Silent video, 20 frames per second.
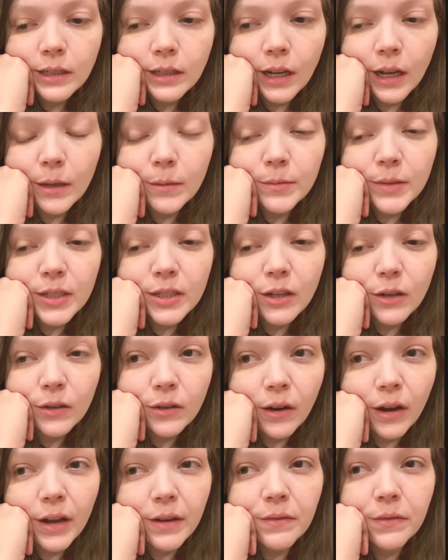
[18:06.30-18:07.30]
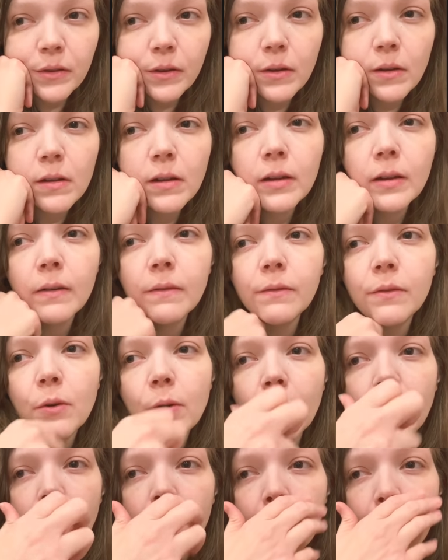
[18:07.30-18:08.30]
I'm so grateful
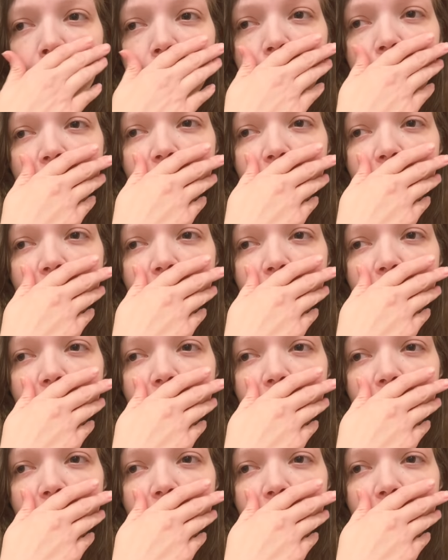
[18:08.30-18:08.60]
for